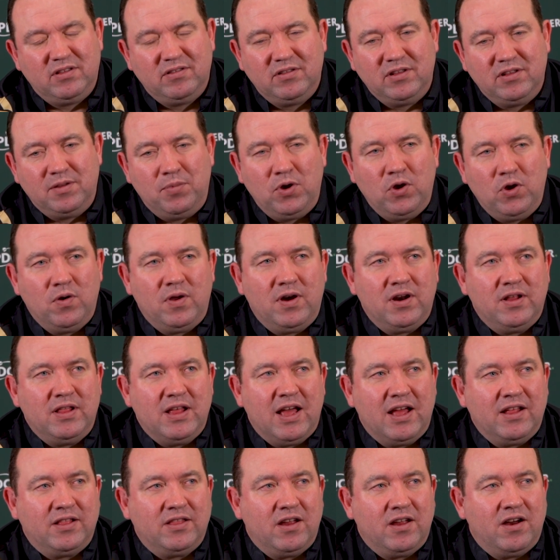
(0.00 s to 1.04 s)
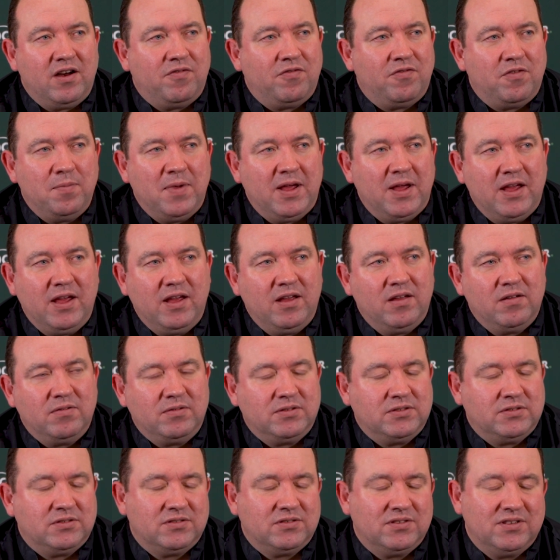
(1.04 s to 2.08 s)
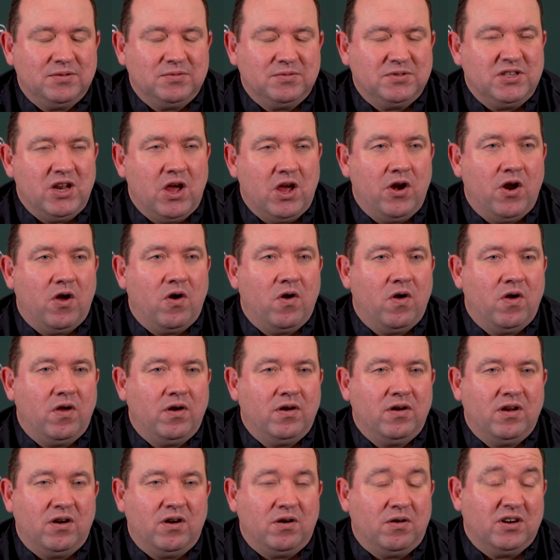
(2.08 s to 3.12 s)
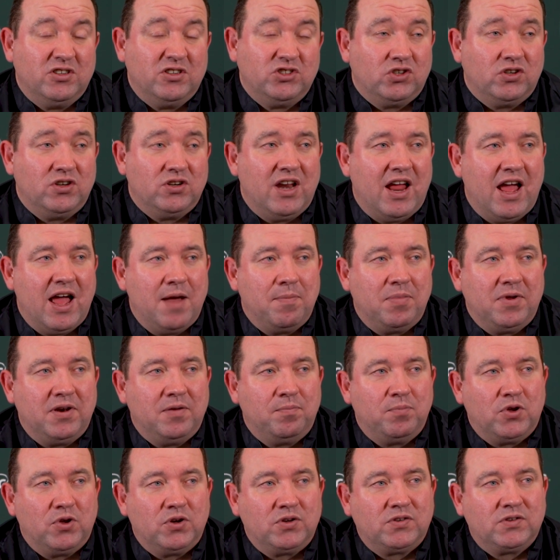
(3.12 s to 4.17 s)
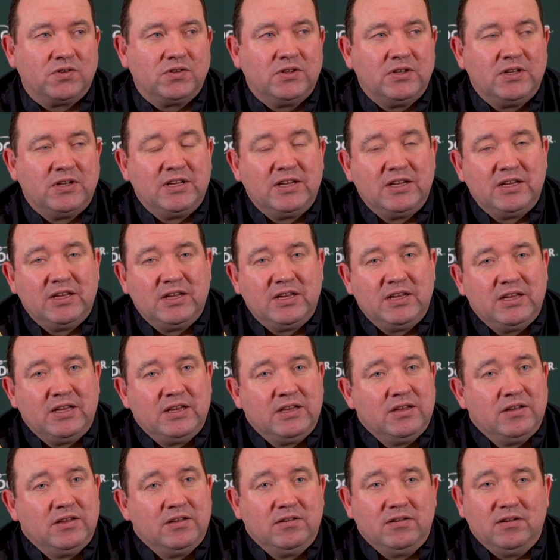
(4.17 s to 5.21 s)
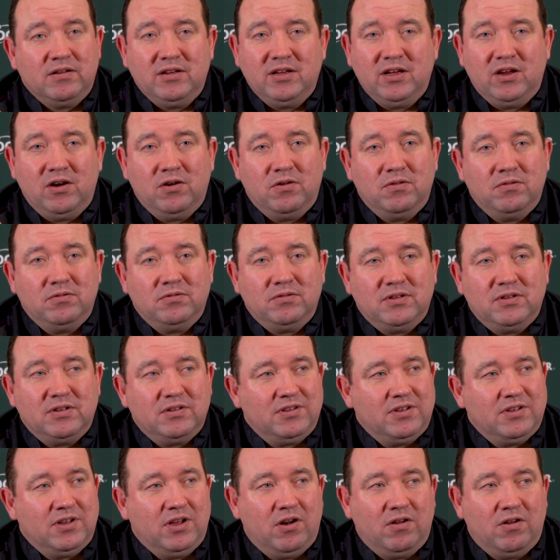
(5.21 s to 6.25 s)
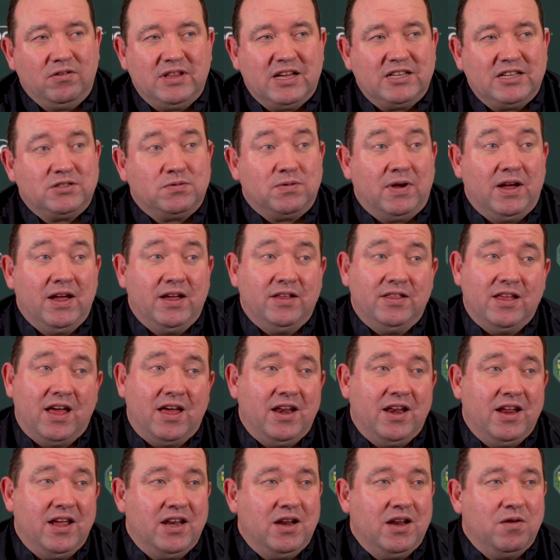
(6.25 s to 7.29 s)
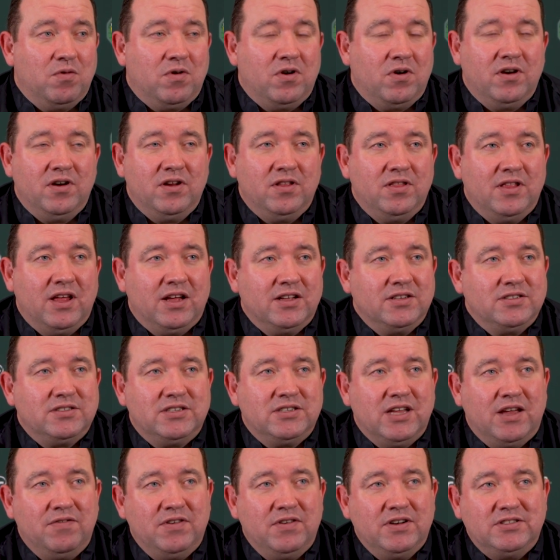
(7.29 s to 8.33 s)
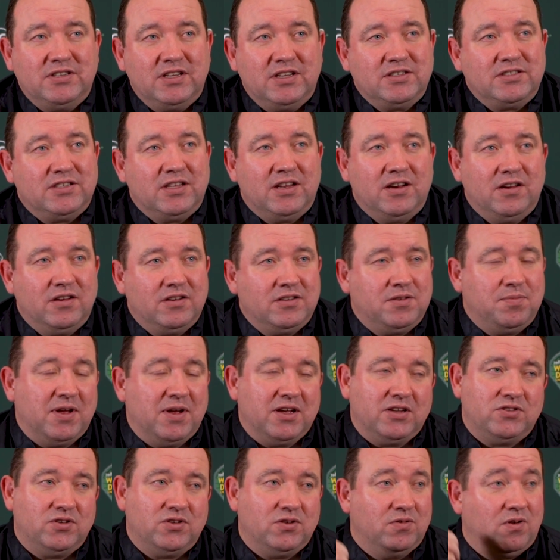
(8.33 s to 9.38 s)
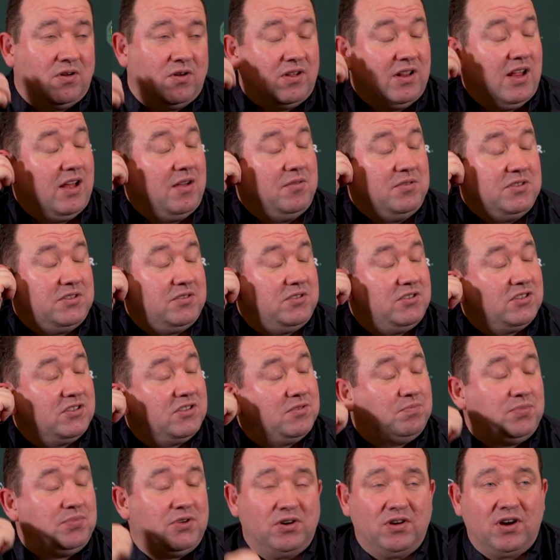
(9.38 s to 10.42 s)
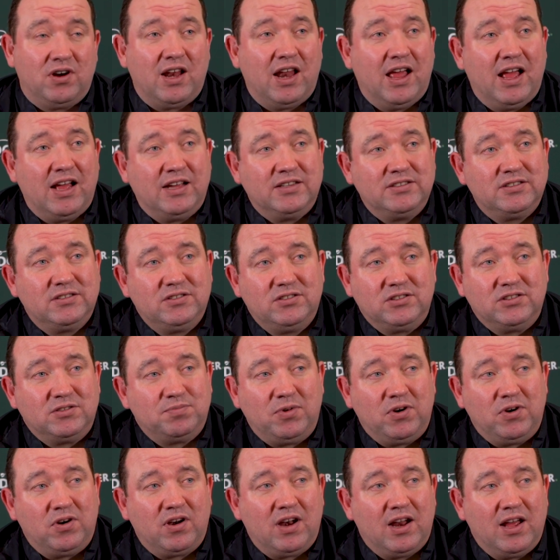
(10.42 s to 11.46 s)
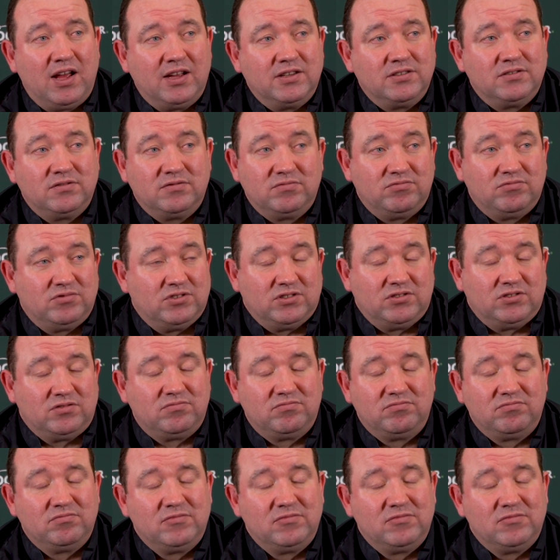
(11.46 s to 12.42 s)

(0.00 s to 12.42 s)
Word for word: the booing and that there, for me, it was, it was not on, or it shouldn't have happened, but... You know, you know, that's why that eighty-one and that seventy-six, that, to make it two all, it was just pure class, just pure class. Just